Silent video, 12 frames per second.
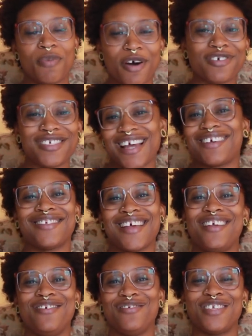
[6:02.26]
motorcycles
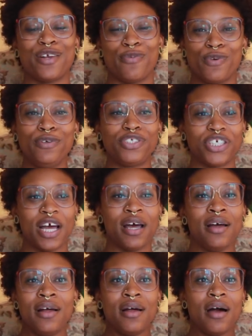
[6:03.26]
they use in
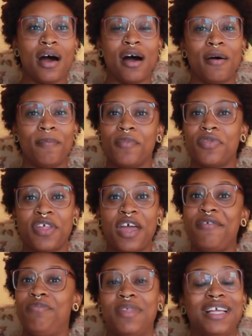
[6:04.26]
Arusha,
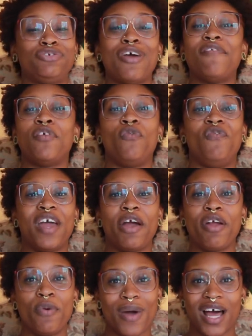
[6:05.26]
they travel
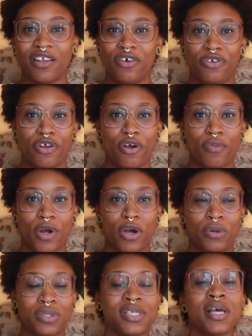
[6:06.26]
very well on dirt
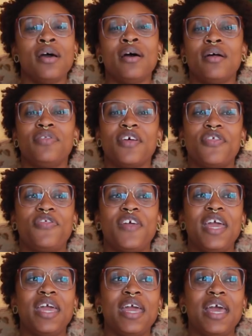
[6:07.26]
roads. The
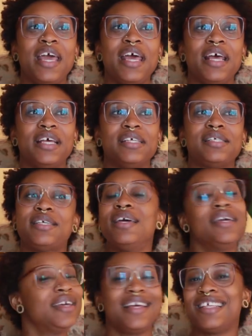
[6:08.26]
thing is,
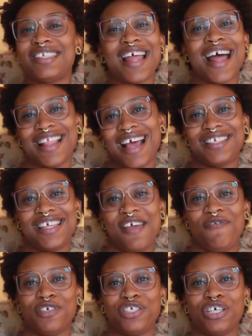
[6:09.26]
it's not that
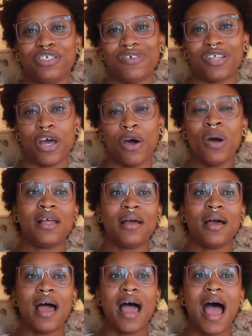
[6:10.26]
safe for children though.
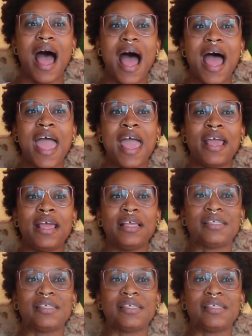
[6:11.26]
I